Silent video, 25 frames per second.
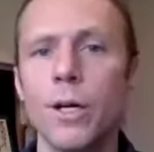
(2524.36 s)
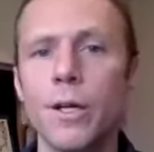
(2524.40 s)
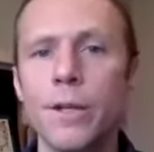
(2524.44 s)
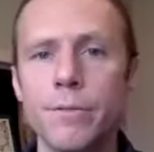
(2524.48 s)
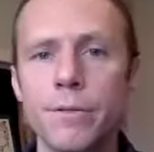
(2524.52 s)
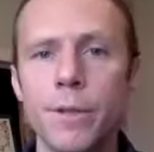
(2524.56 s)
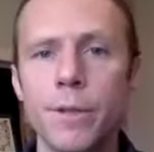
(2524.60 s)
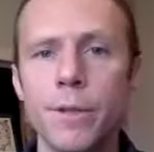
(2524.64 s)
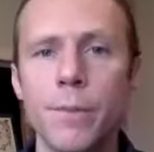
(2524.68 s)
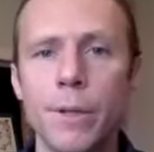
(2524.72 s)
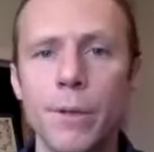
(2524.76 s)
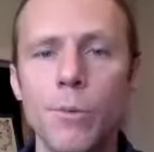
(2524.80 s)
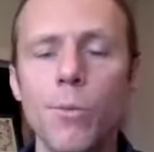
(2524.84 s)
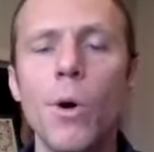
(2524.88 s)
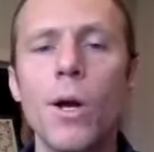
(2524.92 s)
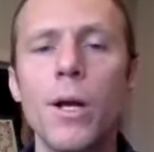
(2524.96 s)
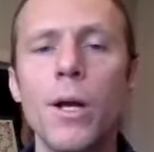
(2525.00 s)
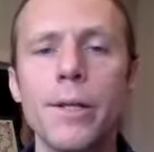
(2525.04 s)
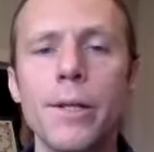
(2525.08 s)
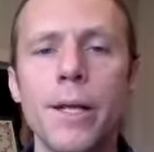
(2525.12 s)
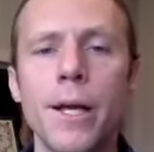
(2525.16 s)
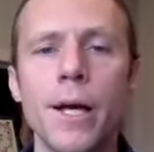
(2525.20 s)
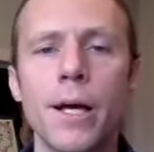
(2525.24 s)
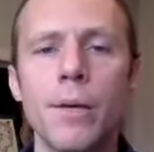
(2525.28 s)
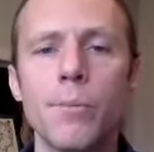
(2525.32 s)
if somebody
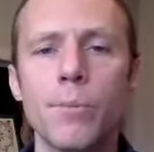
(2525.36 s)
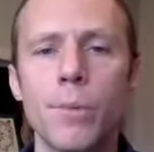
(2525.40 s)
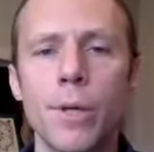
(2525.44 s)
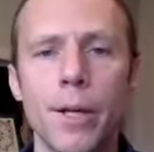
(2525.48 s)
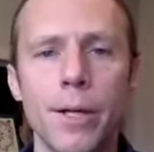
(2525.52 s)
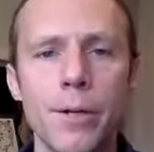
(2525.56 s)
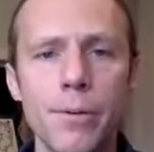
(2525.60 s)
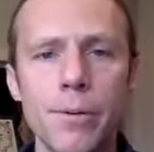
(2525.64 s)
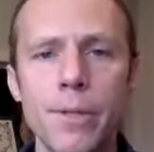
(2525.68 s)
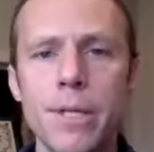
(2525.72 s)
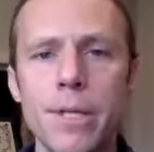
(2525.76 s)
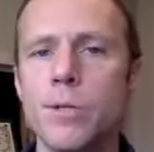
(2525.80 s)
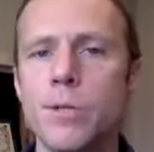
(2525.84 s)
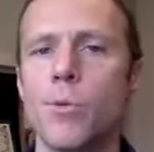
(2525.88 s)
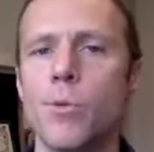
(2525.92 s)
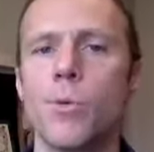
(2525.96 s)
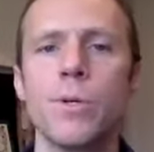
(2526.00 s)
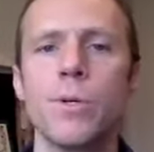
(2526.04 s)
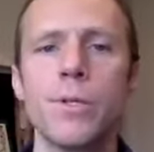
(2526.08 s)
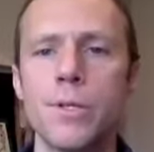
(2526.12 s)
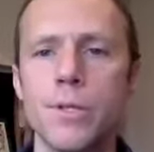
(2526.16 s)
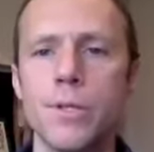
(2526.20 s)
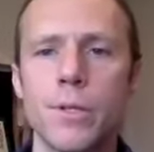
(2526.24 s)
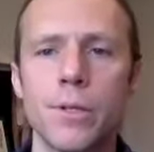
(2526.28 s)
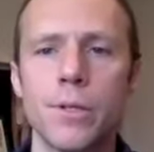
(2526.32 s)
wanted that. But I know these
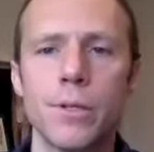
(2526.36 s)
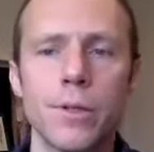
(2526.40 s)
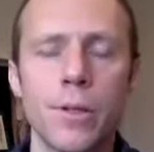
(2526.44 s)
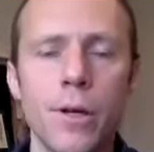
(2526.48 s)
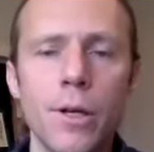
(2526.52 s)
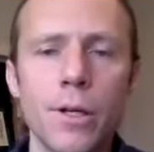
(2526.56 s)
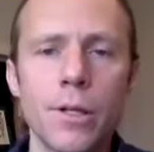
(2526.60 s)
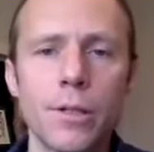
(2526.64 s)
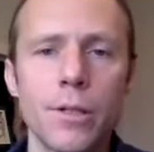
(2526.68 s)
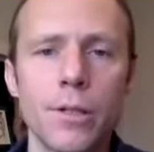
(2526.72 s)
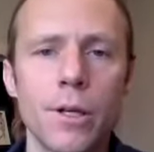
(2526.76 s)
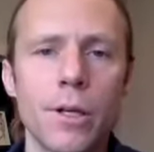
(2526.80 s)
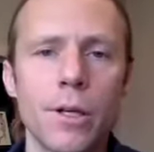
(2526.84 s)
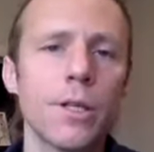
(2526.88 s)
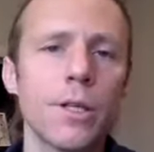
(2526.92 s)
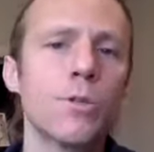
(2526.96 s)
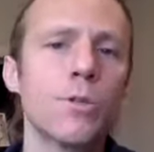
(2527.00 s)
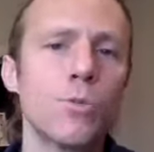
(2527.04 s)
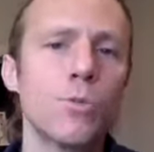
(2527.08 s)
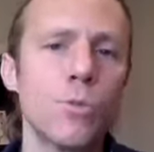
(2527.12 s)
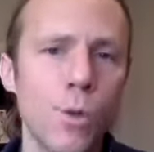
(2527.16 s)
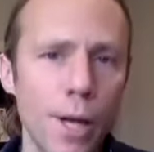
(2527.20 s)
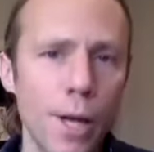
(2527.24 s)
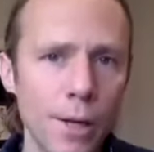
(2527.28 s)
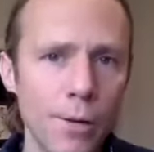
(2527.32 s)
courses are a
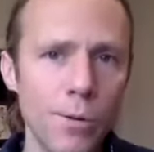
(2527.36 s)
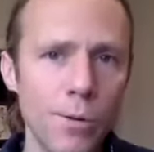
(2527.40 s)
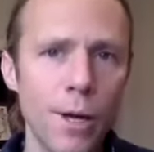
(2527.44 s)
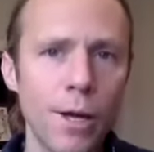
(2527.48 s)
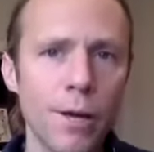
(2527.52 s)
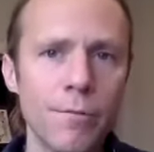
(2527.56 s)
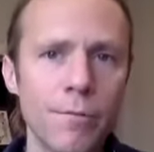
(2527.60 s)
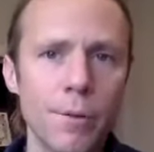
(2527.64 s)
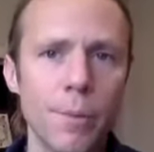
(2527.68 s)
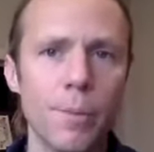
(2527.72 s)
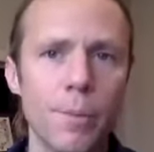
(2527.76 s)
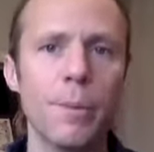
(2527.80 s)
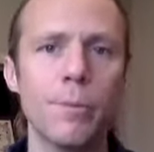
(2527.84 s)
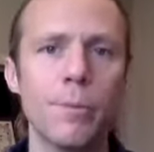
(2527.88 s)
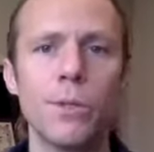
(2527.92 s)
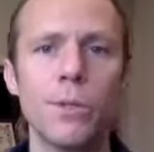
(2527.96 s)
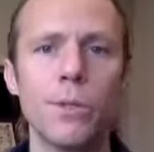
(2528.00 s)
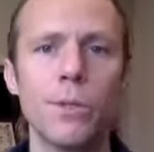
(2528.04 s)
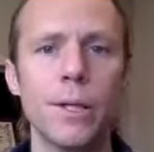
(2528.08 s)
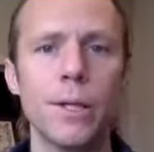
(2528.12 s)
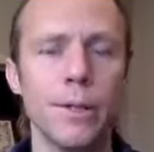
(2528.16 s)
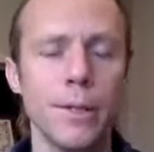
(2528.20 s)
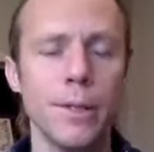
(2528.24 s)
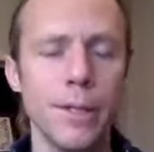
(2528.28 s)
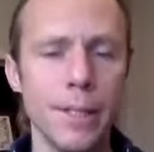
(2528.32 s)
great way for people
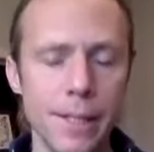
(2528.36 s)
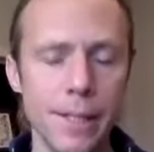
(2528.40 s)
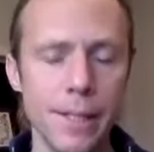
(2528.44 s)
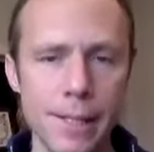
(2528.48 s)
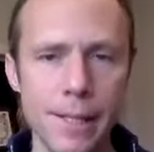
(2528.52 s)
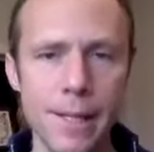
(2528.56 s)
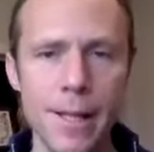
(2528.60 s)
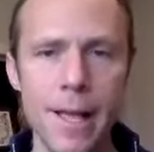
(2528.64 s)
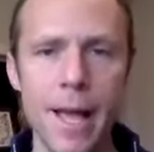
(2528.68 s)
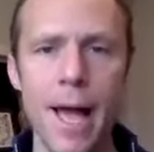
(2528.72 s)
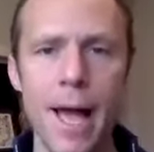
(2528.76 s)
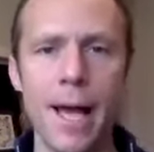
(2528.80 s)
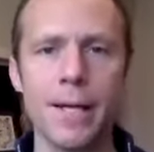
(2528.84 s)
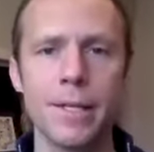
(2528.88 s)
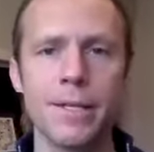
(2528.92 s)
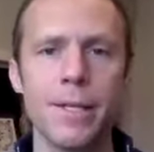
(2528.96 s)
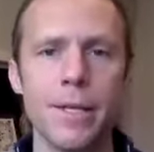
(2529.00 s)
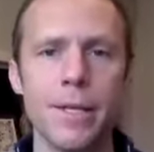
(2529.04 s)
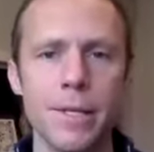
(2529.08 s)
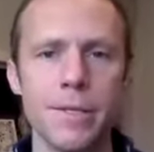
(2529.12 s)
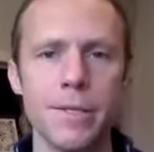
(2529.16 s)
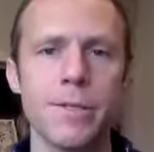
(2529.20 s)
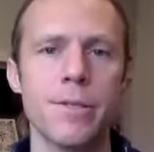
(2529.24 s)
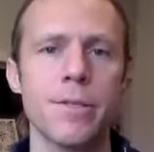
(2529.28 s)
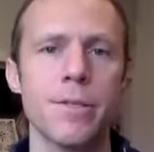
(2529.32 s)
to
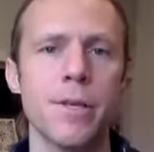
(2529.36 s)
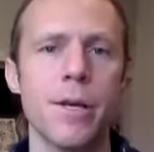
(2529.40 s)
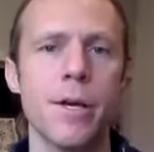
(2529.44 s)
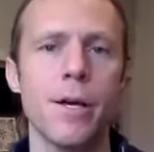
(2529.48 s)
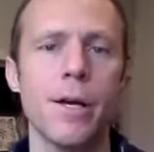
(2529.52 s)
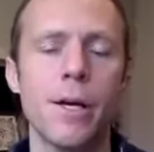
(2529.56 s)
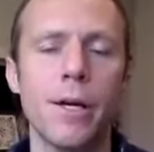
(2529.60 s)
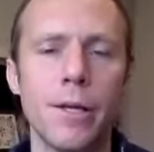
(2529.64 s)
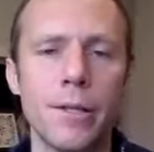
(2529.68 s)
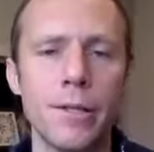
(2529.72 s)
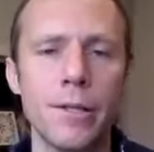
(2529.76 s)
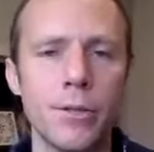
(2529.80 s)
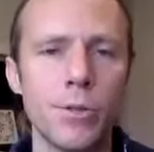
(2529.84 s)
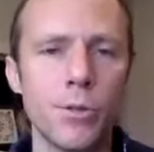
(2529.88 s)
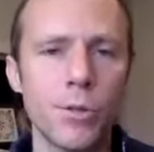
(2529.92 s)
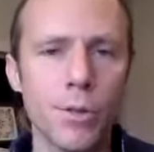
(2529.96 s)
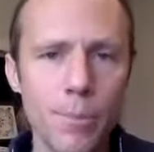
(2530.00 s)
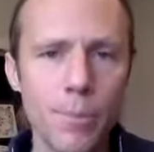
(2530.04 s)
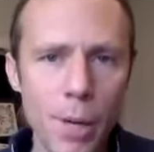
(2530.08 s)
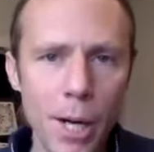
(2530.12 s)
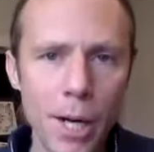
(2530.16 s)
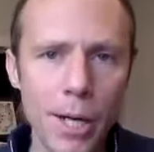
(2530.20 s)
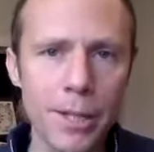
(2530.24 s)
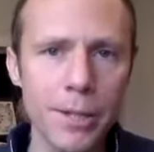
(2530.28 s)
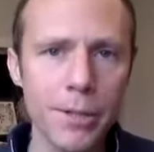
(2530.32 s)
access your
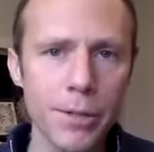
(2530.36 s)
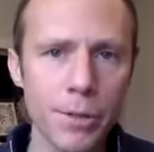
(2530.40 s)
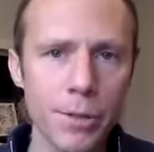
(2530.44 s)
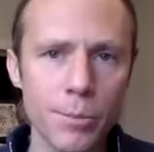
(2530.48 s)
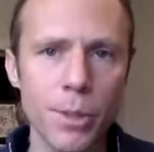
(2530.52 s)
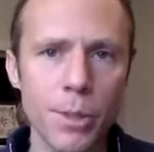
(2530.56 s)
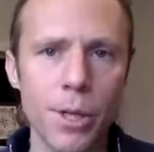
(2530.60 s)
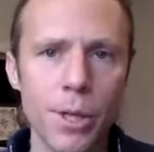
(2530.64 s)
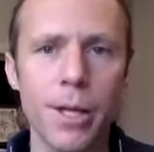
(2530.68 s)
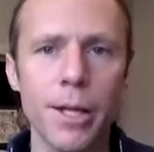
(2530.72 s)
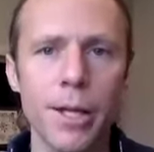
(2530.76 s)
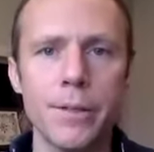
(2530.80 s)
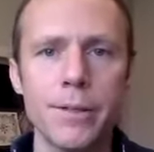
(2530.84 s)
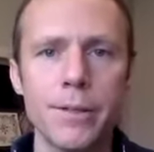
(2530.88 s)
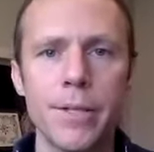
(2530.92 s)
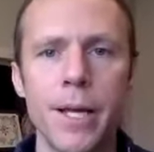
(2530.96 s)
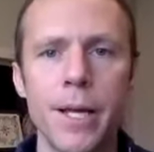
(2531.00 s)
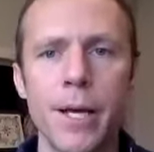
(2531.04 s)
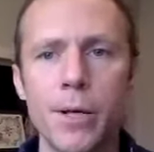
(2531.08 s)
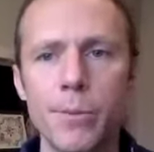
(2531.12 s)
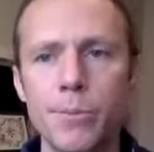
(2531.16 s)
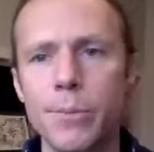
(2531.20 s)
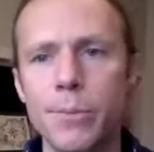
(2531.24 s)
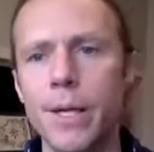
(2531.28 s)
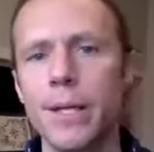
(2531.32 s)
mind, your brain, to
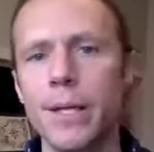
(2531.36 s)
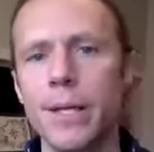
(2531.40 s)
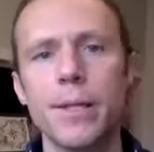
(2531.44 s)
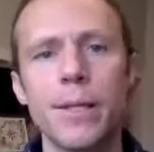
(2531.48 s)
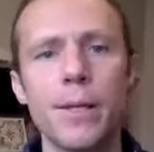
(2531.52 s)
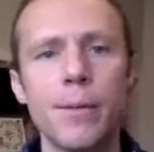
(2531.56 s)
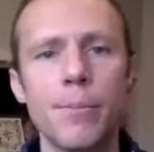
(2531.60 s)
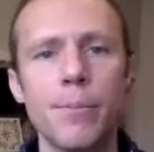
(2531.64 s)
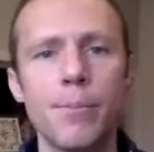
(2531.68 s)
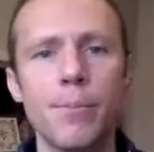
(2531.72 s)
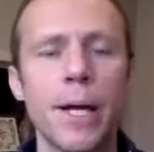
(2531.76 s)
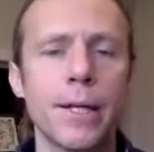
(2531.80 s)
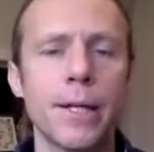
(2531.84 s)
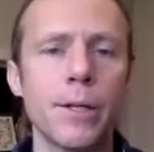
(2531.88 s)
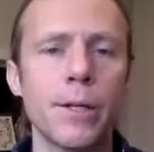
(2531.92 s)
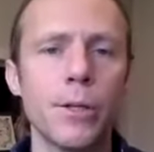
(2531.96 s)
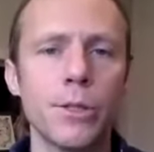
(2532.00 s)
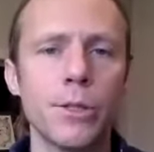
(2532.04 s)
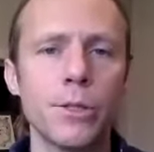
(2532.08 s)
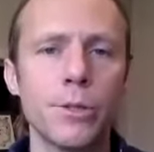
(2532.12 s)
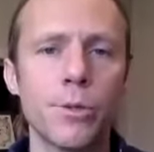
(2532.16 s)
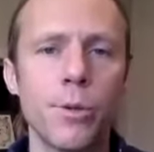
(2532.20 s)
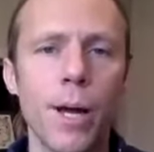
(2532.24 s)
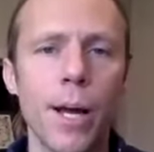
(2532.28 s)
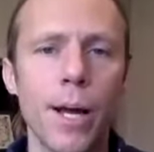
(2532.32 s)
help get them back
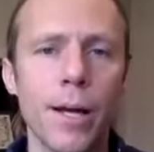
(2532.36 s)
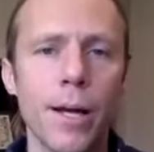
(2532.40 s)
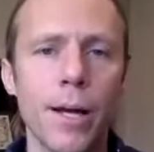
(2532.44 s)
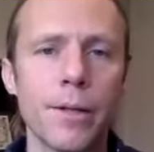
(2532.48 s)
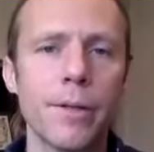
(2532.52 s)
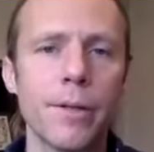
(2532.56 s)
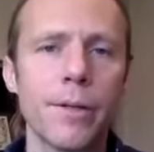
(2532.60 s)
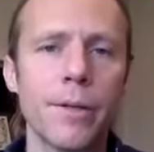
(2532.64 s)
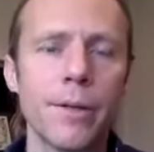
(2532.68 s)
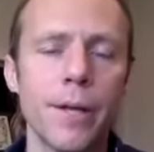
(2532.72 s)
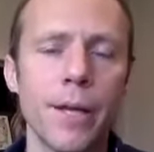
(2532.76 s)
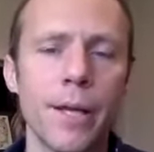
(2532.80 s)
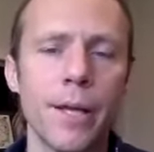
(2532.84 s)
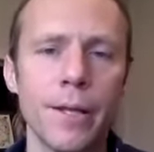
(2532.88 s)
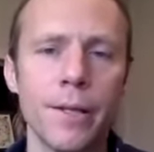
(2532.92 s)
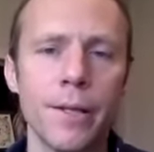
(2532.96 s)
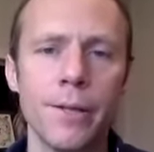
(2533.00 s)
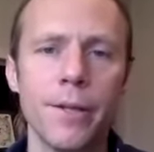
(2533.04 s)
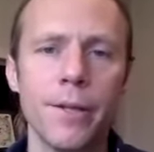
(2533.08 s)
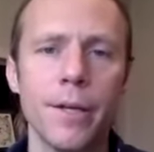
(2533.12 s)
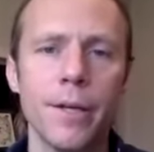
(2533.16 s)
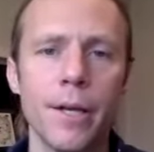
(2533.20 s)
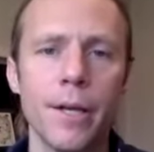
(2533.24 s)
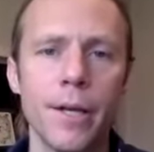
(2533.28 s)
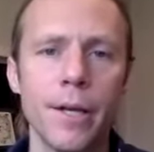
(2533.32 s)
on track. And
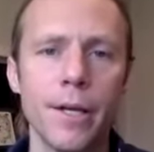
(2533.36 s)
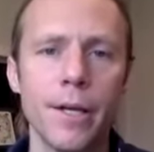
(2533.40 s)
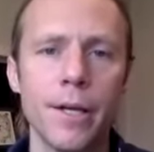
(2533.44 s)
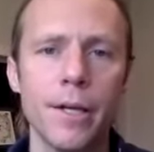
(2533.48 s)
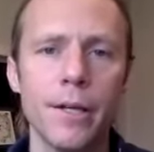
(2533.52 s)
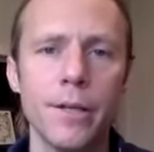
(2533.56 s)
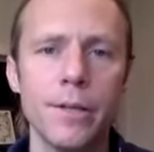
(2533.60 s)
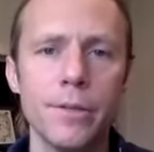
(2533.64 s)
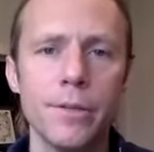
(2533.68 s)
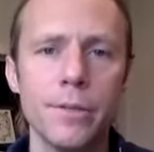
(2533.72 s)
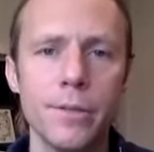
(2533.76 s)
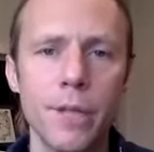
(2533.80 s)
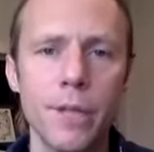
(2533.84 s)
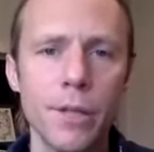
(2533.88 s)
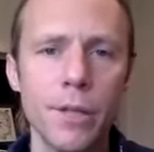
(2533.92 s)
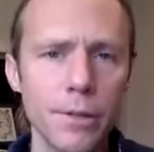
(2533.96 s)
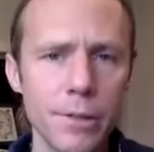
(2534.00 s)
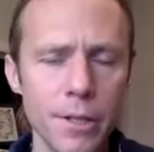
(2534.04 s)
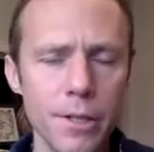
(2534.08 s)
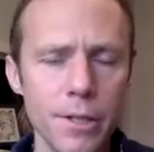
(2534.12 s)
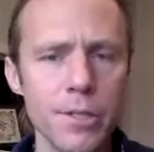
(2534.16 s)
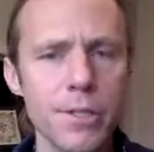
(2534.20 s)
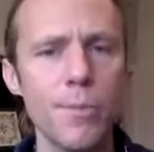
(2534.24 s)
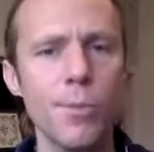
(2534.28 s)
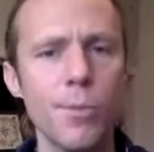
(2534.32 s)
tell
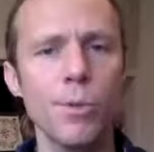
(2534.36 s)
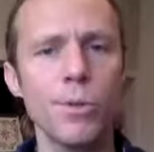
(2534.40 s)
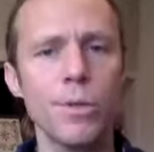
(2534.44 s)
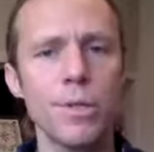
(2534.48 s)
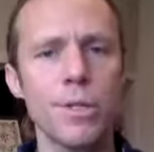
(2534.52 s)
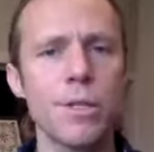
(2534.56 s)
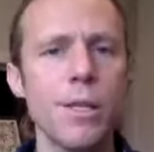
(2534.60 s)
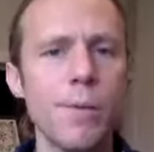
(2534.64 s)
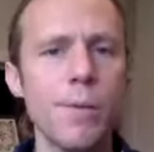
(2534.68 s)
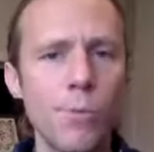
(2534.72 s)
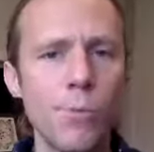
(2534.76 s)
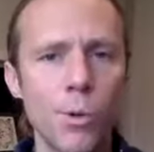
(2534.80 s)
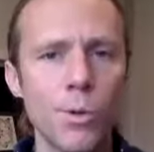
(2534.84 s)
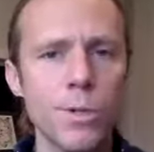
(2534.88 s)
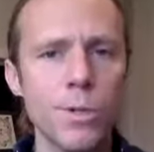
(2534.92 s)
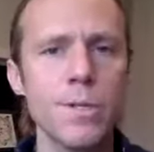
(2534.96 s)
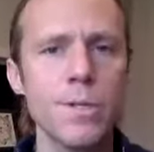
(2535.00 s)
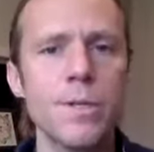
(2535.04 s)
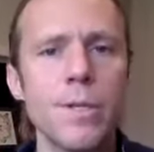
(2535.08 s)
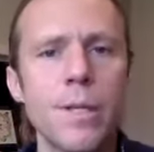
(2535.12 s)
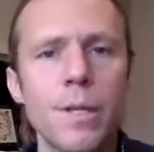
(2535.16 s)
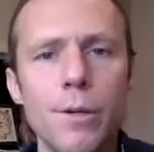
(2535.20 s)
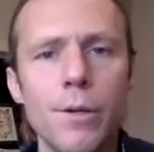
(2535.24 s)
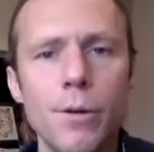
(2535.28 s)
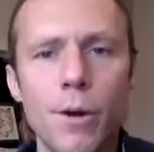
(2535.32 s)
us about the sleep
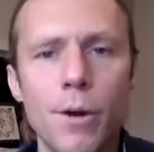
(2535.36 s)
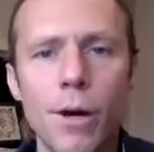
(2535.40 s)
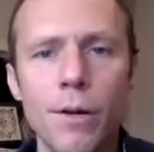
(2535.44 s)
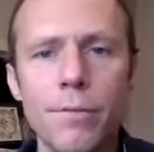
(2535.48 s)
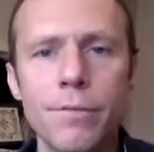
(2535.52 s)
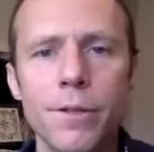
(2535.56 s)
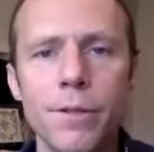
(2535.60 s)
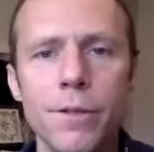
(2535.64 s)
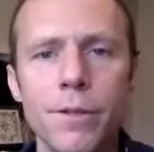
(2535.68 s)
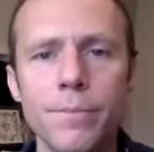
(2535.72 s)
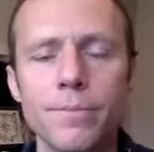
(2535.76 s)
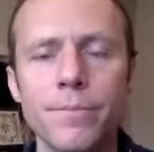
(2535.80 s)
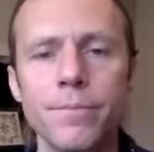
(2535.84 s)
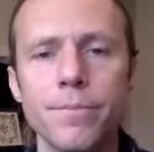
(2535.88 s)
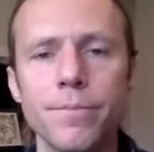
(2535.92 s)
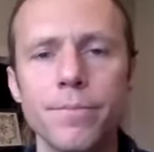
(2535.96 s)
courses that you offer.